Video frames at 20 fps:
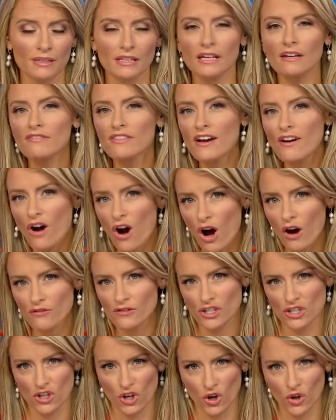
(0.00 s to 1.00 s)
believe they're
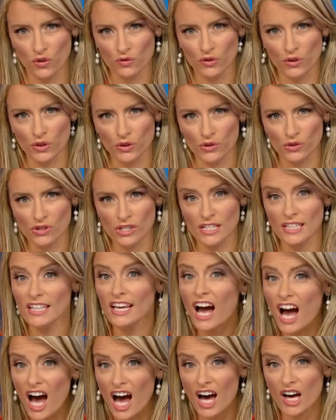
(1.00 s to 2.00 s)
often overlooked in
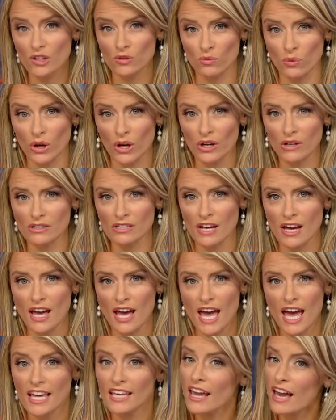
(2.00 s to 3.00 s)
the art world.
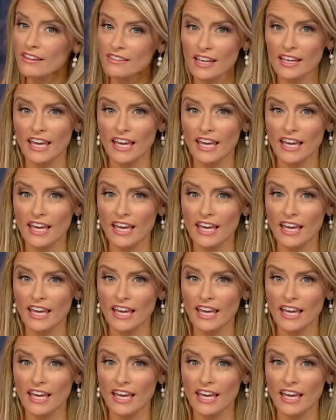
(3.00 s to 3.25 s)
Yet